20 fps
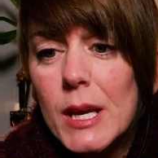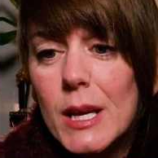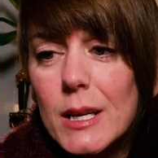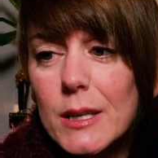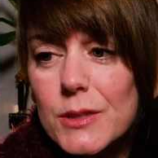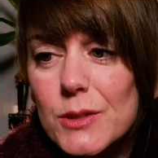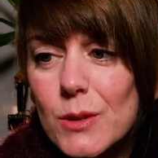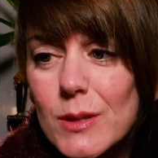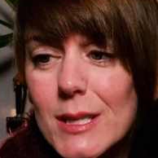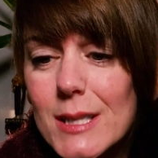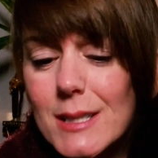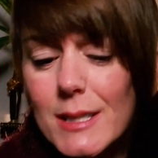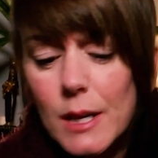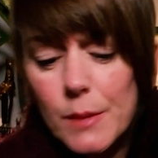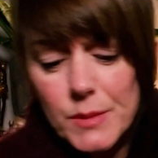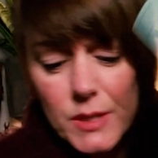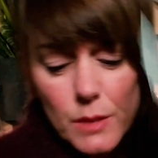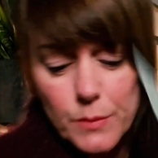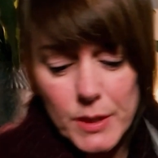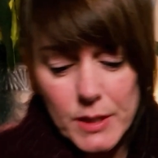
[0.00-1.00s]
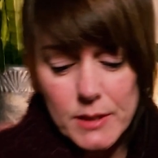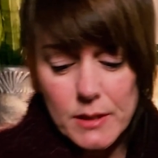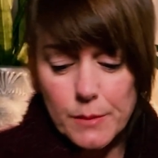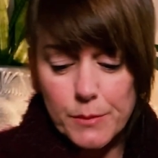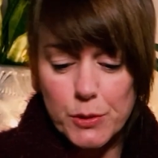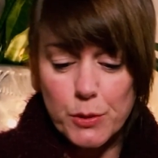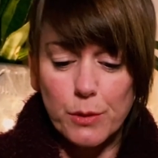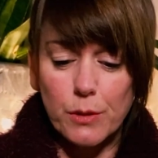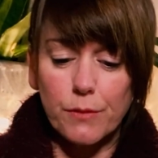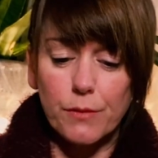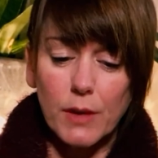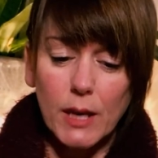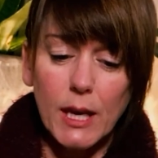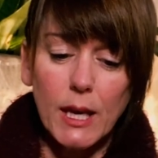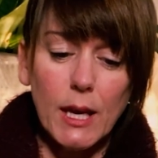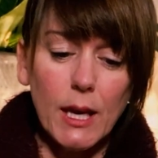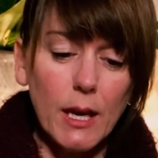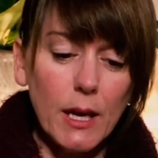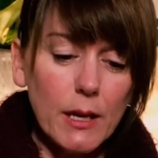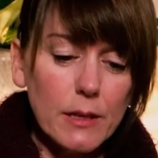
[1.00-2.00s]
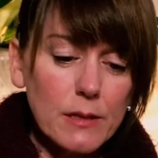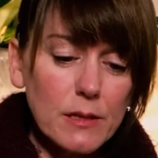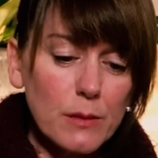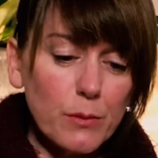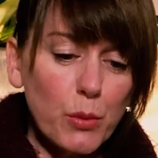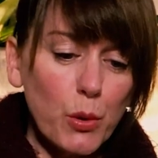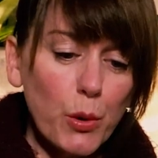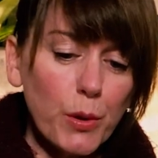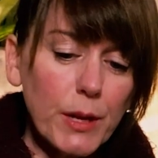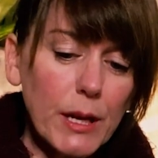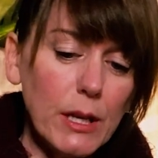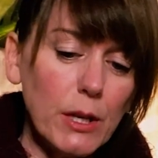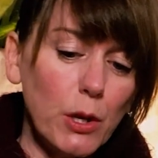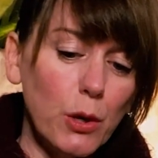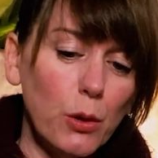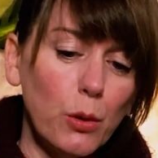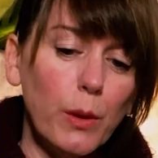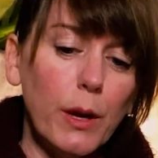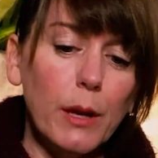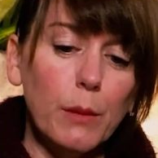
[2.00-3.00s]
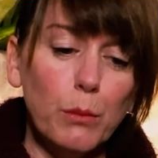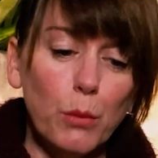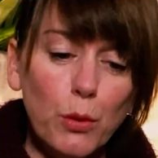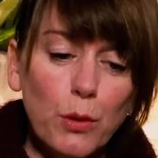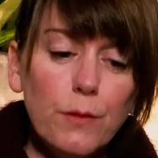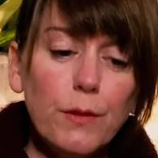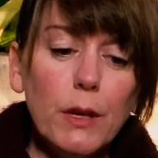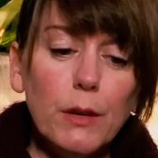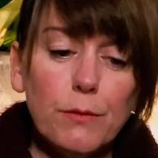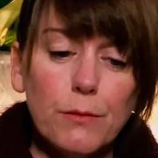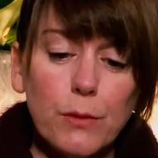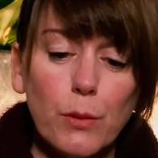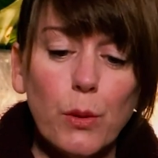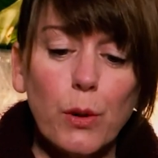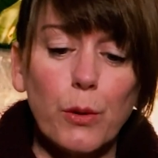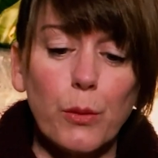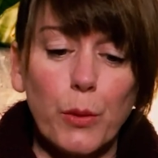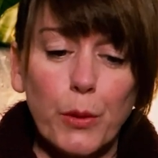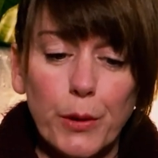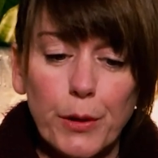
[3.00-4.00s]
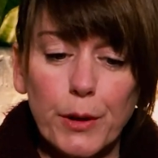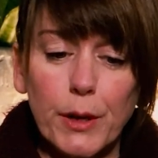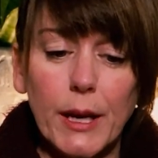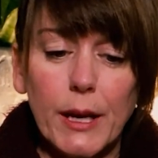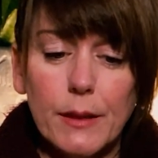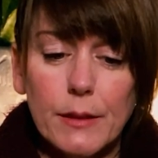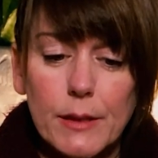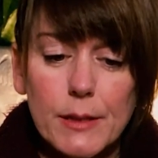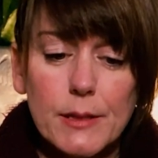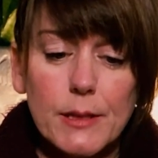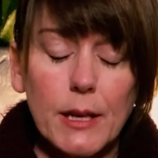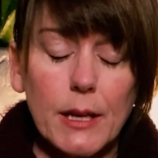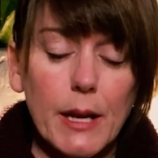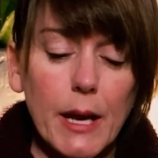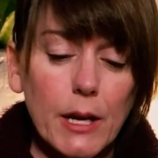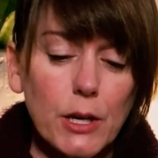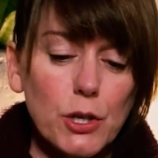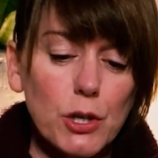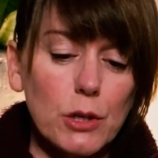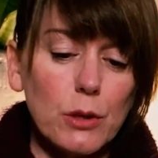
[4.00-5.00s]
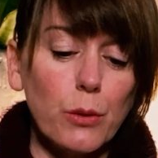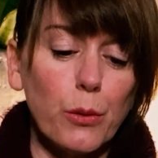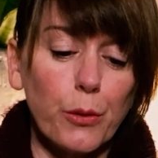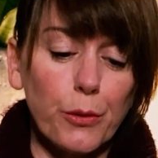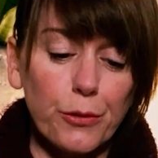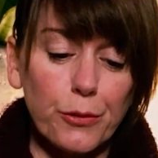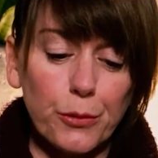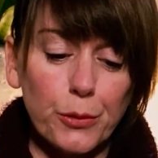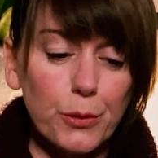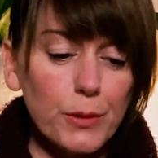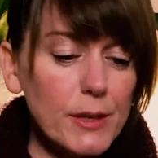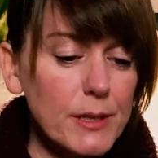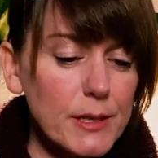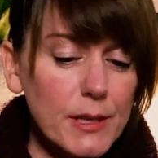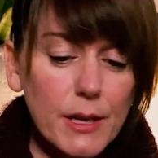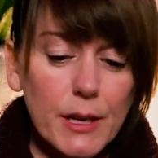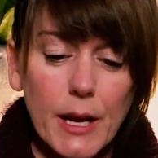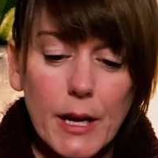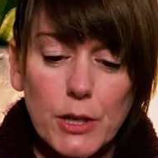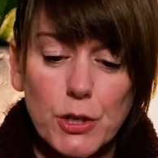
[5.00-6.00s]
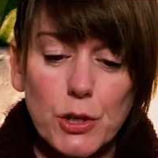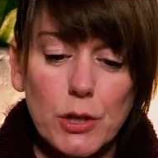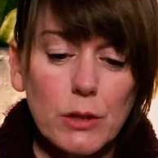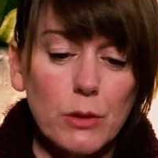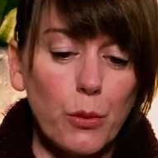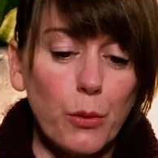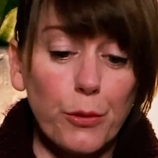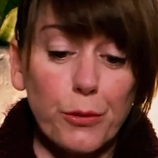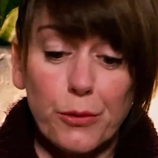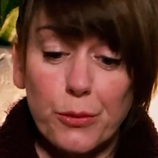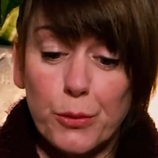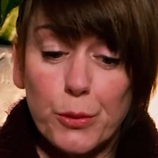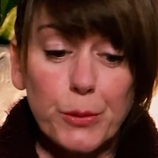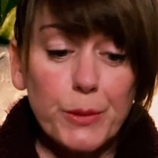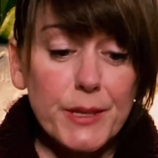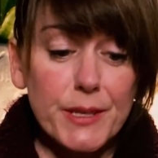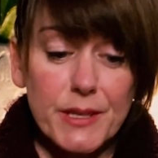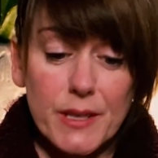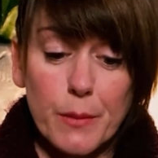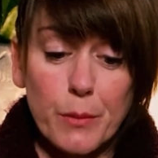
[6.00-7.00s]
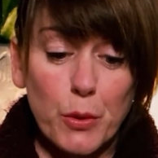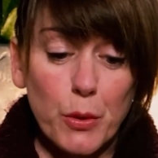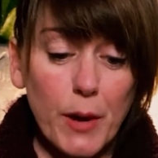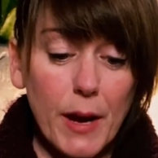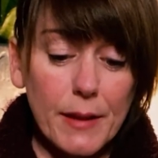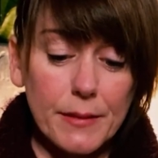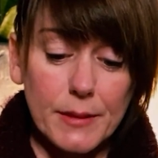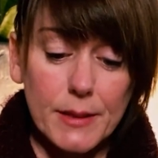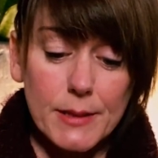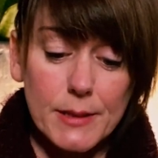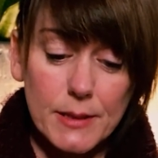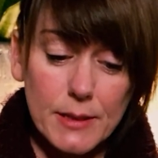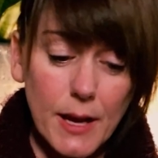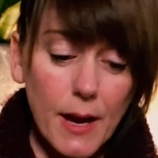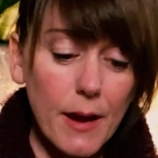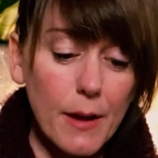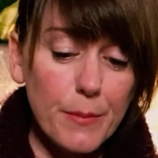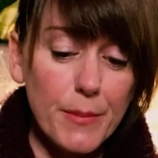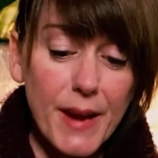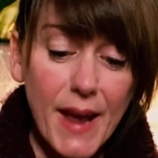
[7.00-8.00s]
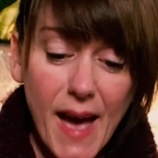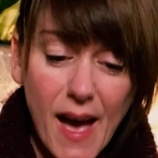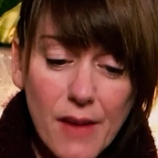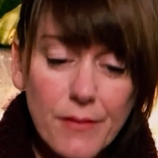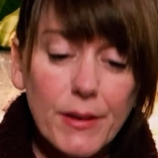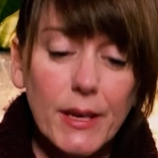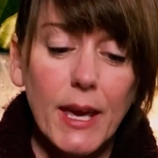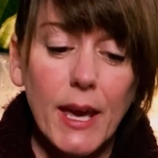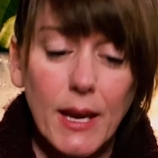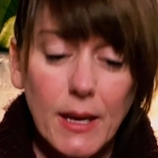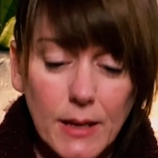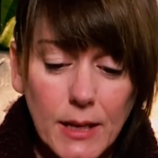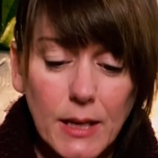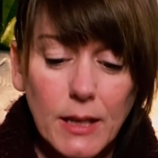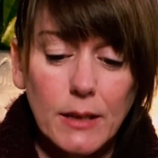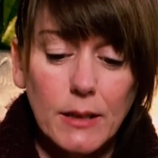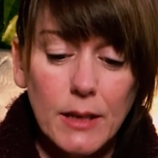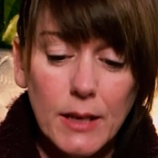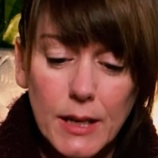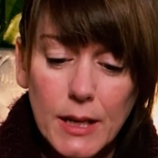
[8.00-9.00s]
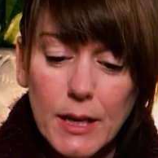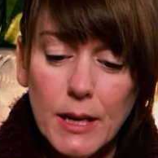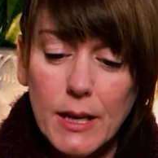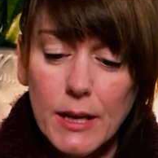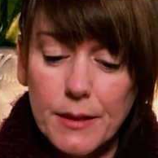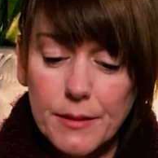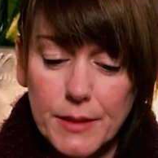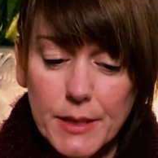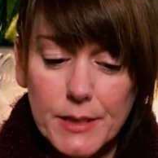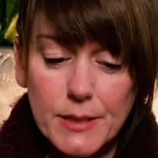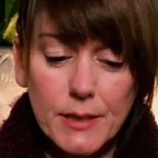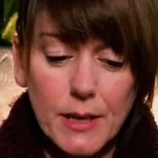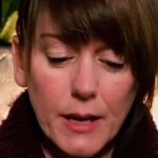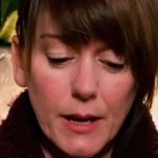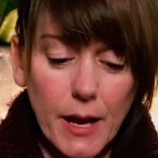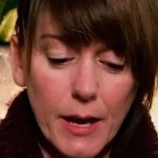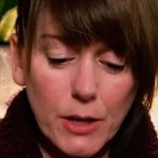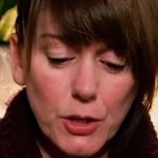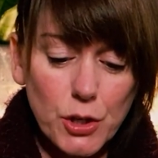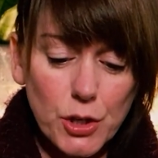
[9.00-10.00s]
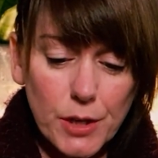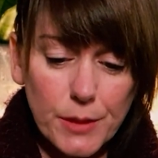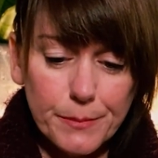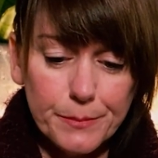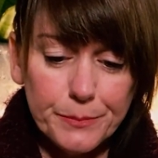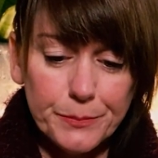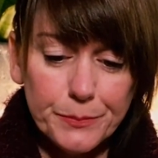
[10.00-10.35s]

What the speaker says: So this seems to be some sort of key in supporting you in moving forward in this connection or through December at this time, navigating this connection.